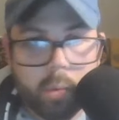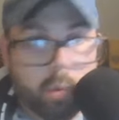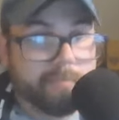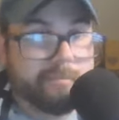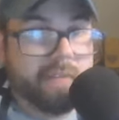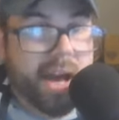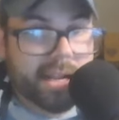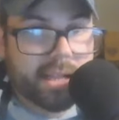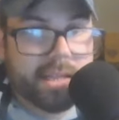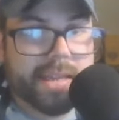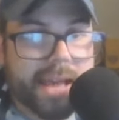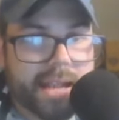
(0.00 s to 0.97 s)
We're
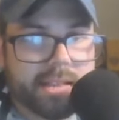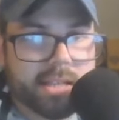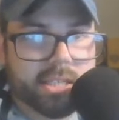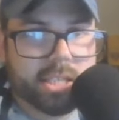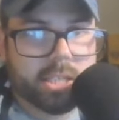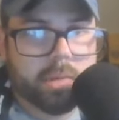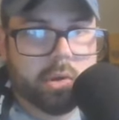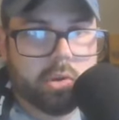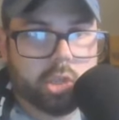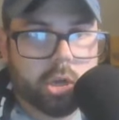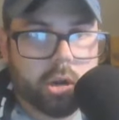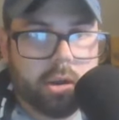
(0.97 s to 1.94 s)
finally getting this
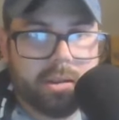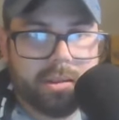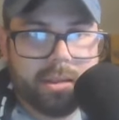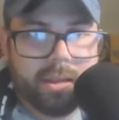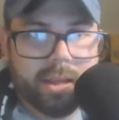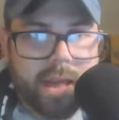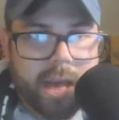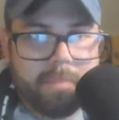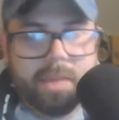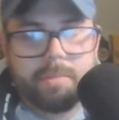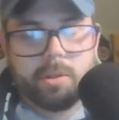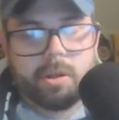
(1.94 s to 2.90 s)
exposure,
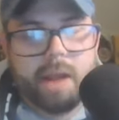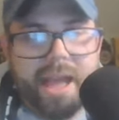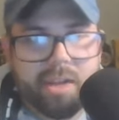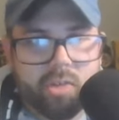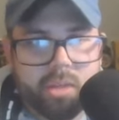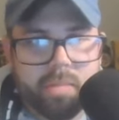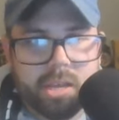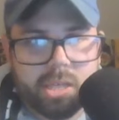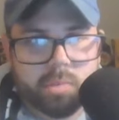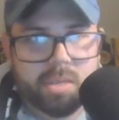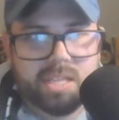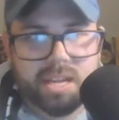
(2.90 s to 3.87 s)
and people are angry
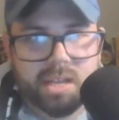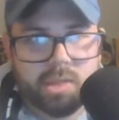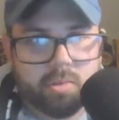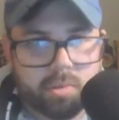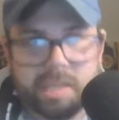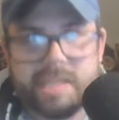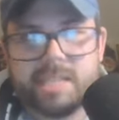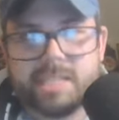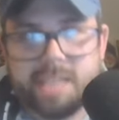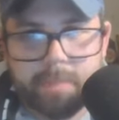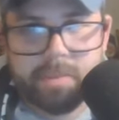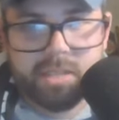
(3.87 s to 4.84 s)
because we did it through
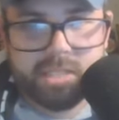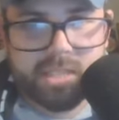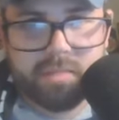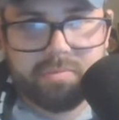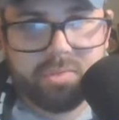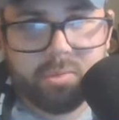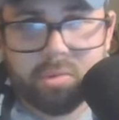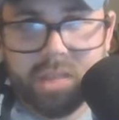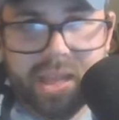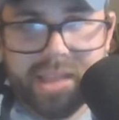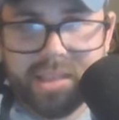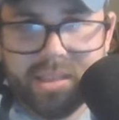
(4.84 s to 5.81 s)
Leagues Cup instead of
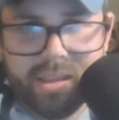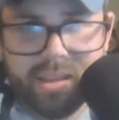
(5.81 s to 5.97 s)
through I